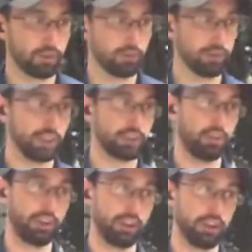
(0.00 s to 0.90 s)
for only 2
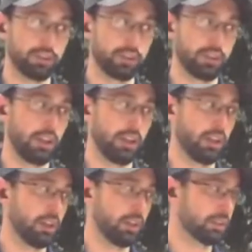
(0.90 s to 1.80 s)
years,
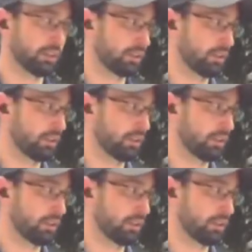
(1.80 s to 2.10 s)
and